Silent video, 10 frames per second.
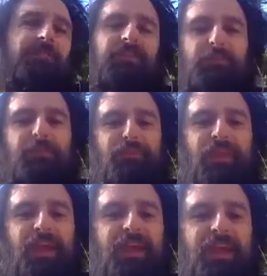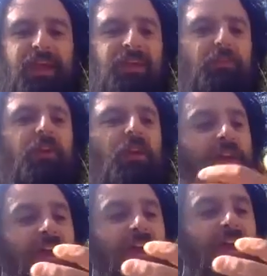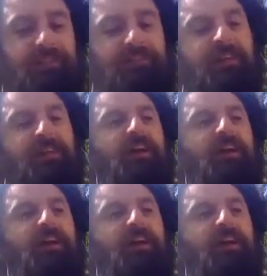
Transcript: we're a klezmer band.